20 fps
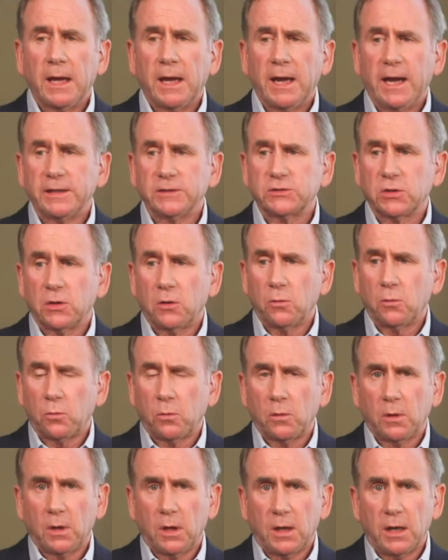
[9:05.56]
And
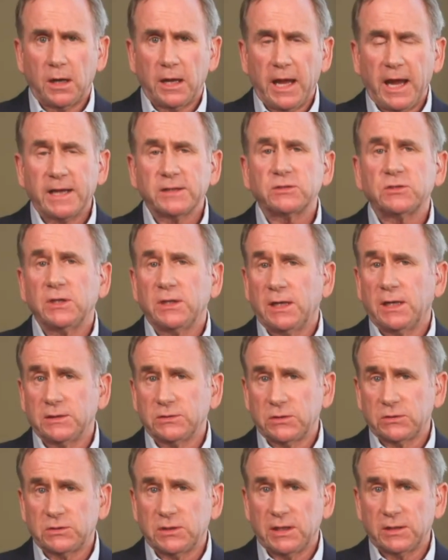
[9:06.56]
so ETSI
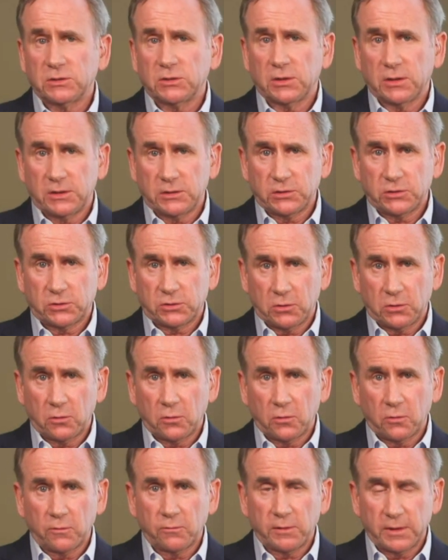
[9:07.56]
has essentially
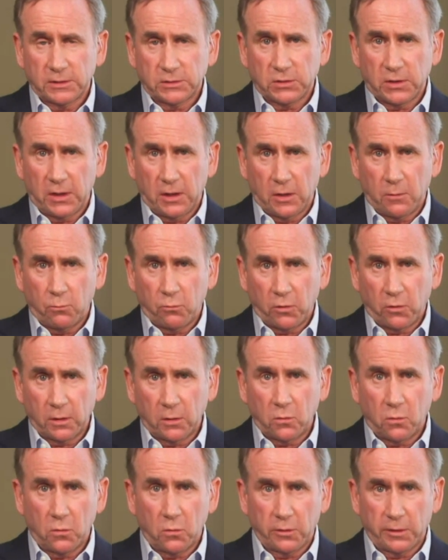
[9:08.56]
served as the
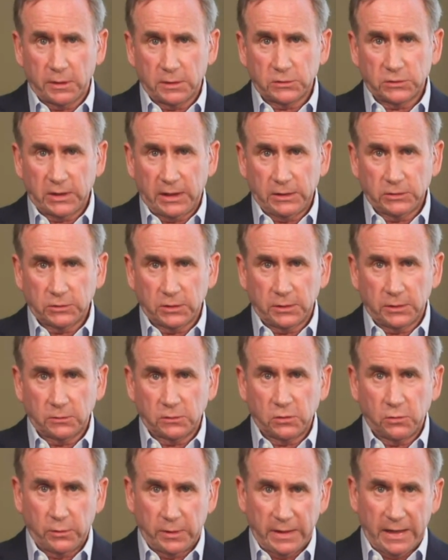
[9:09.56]
umbrella organization
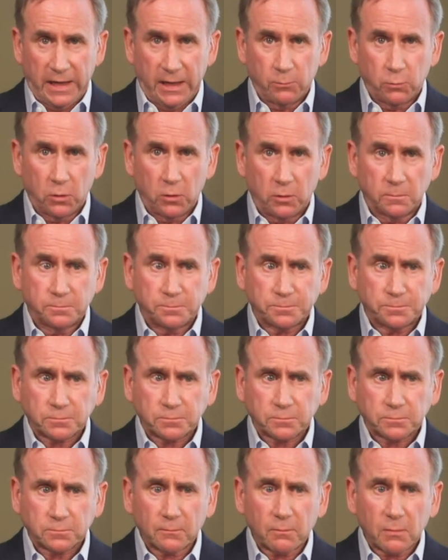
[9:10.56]
to enable
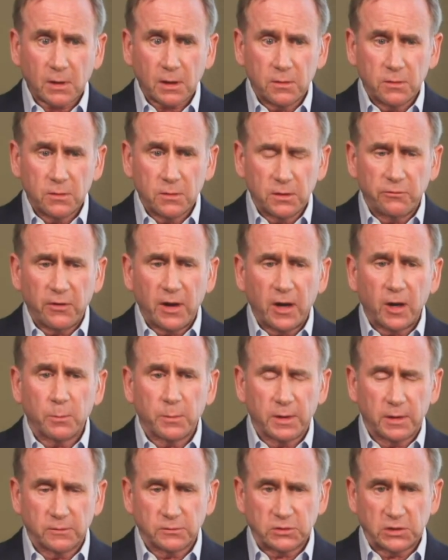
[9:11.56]
the
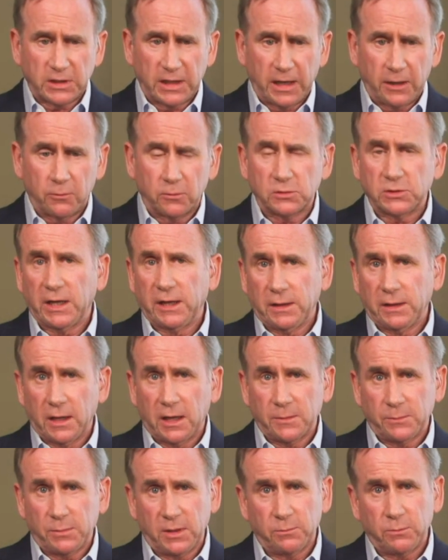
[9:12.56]
development of standards and the
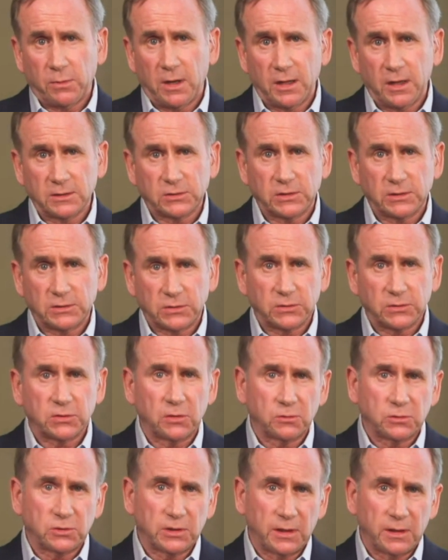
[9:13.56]
IP policies
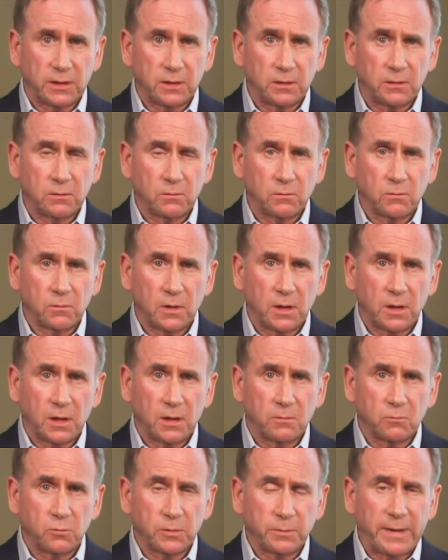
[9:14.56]
associated
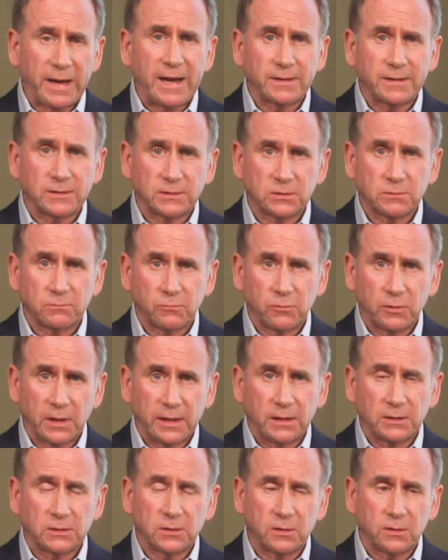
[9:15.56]
with patents
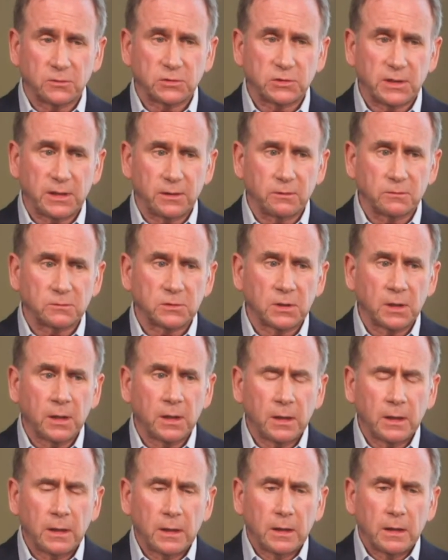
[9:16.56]
relating to those standards
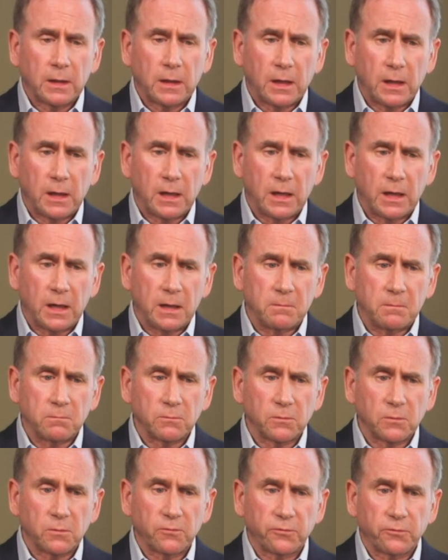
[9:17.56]

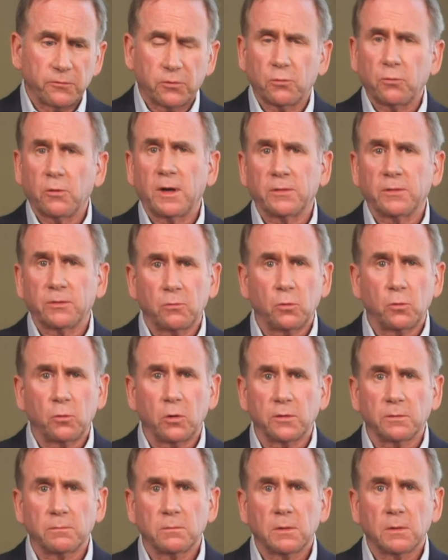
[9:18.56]
throughout the
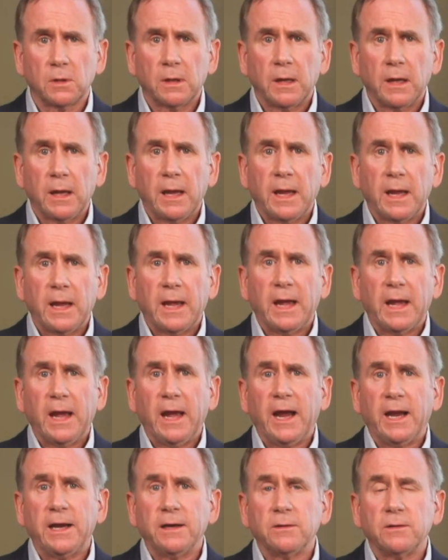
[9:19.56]
world.
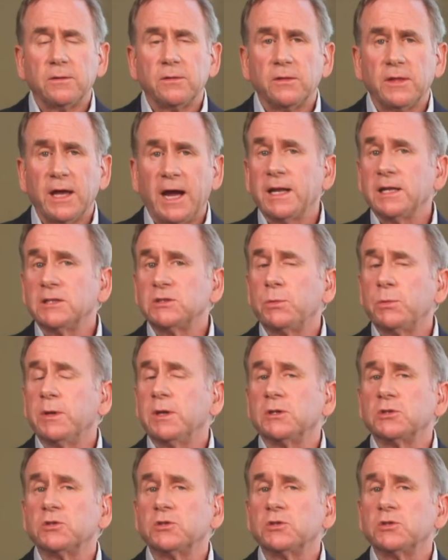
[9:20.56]
And that has been